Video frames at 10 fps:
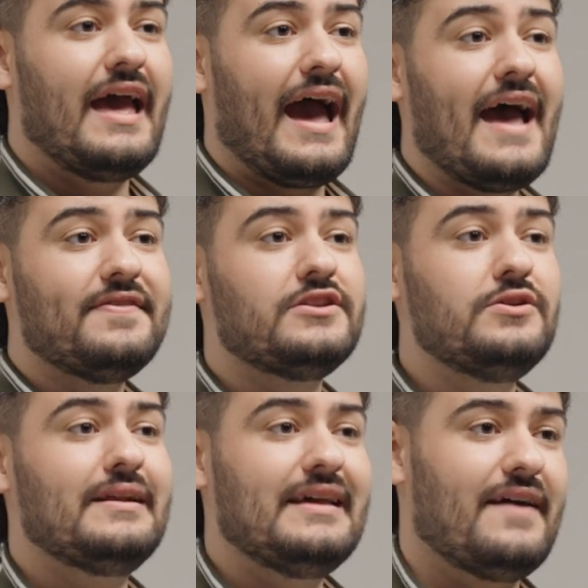and the
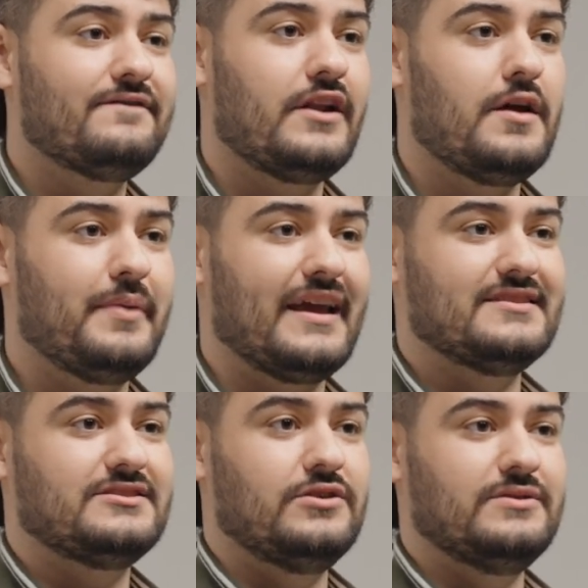nuclear envelope
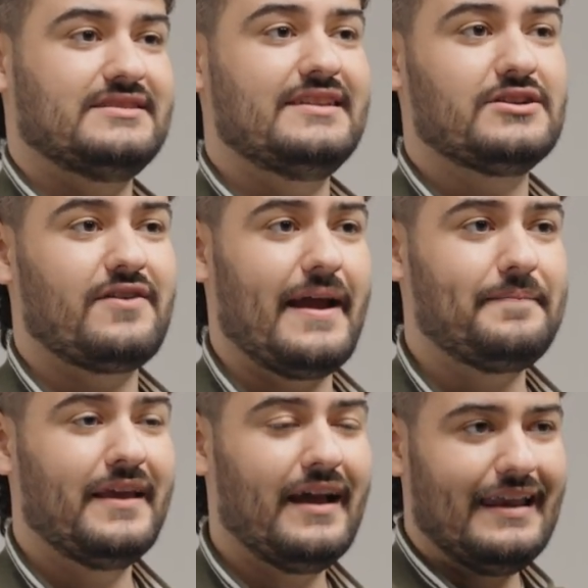begins to disintegrate,
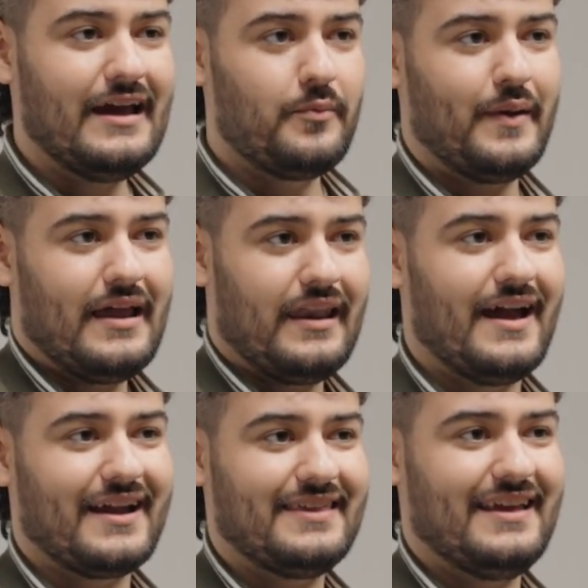a little bit
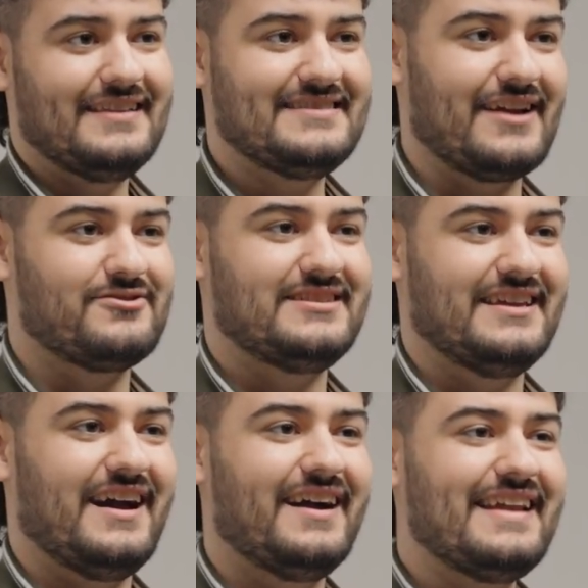like the
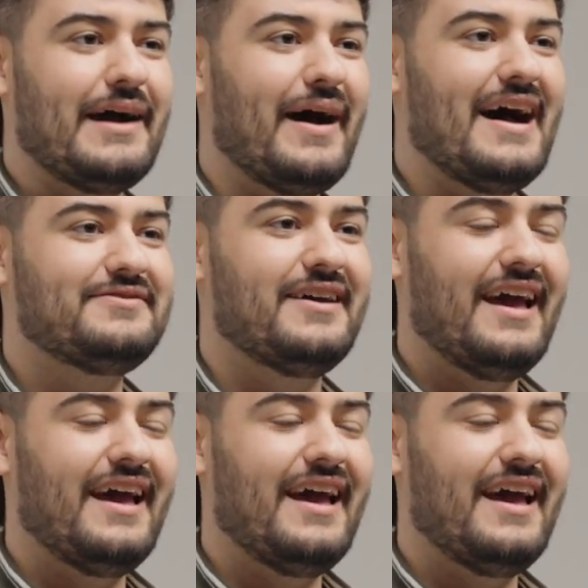integrity I now have